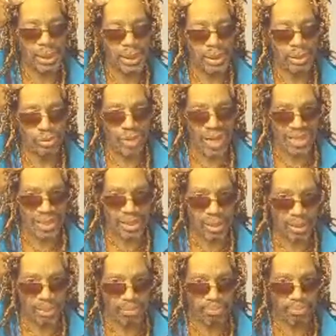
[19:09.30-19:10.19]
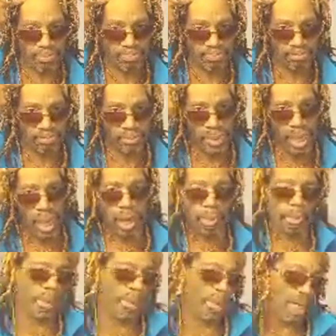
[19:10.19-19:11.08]
ransom,
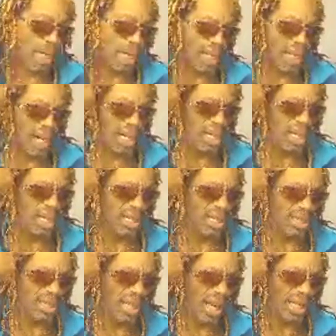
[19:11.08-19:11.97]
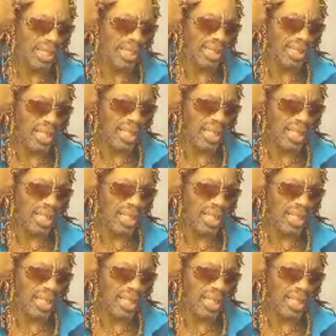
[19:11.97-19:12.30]
putting a gun in society's